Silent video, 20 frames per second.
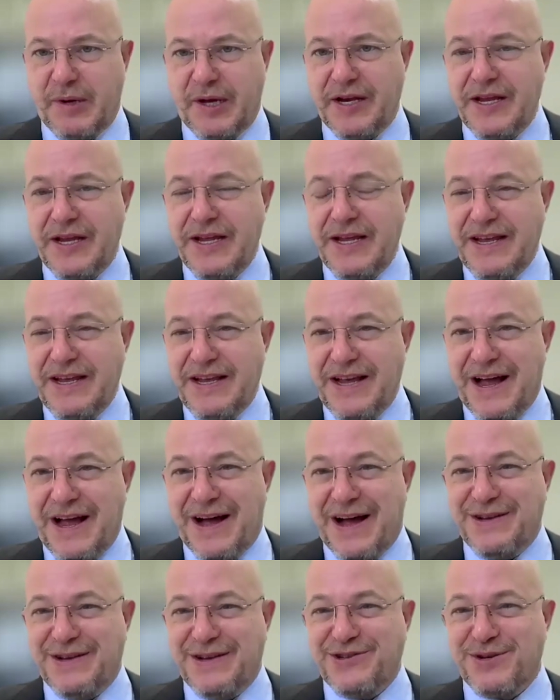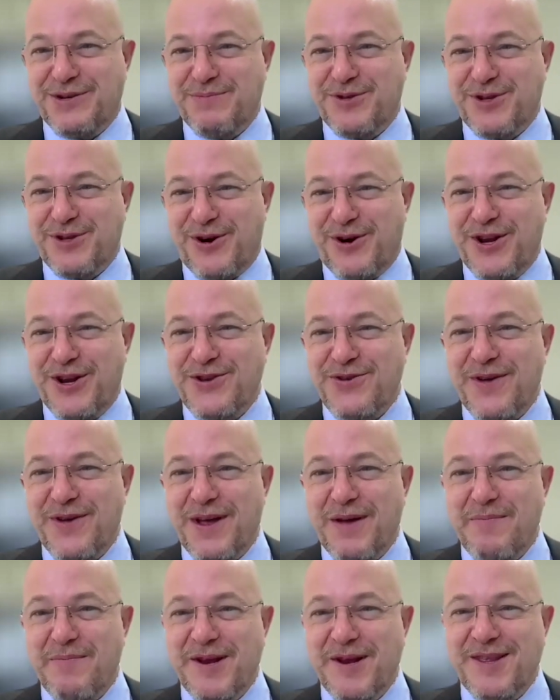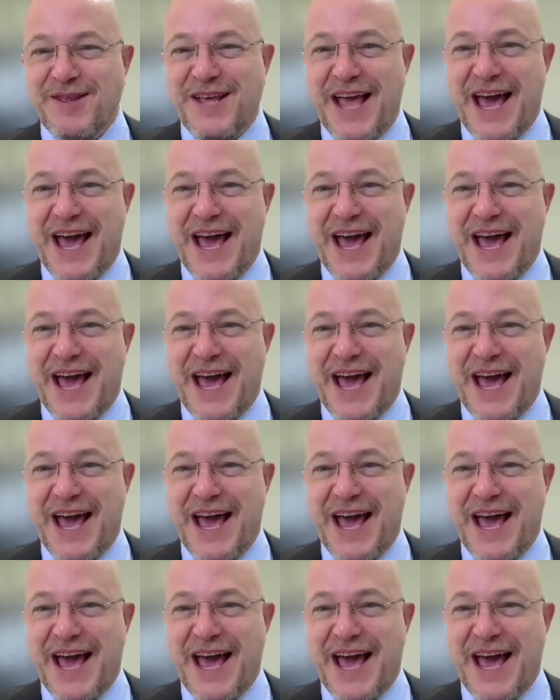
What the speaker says: But Jim's already doing a bit of